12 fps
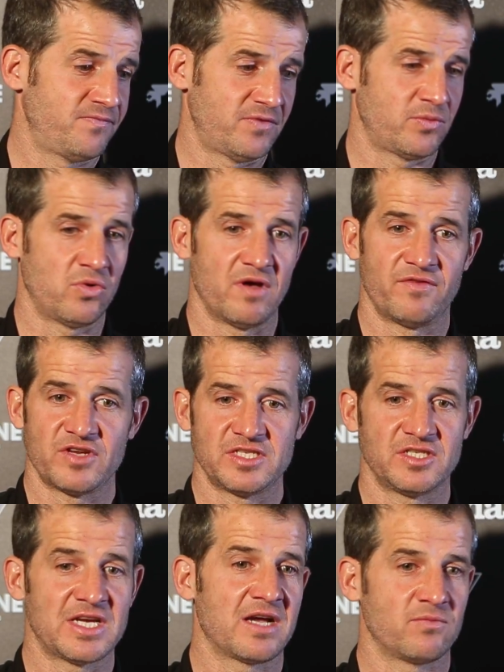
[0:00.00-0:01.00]
for whatever
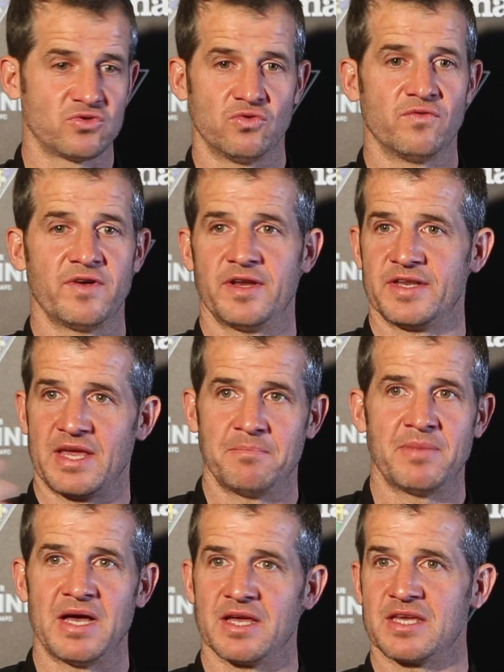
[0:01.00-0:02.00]
reason Jack was over and
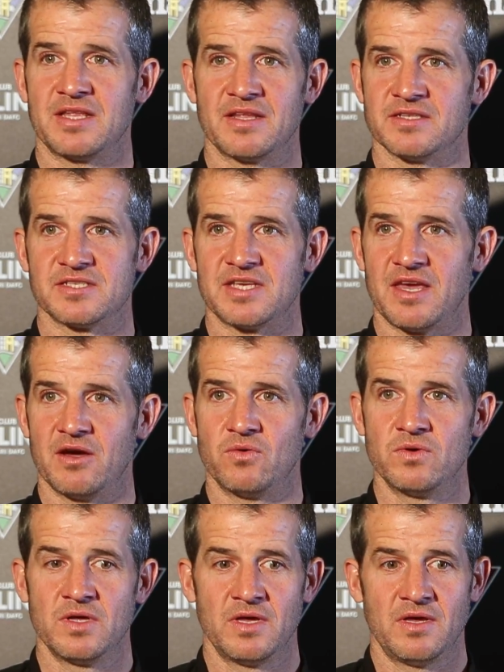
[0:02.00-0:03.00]
then back, he didn't
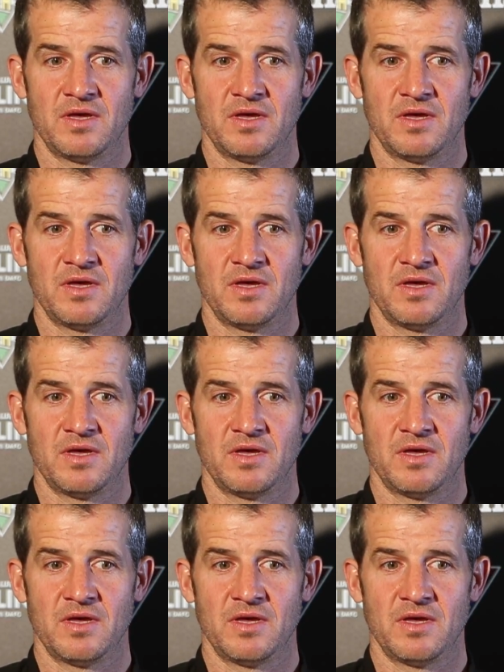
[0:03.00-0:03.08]
settle.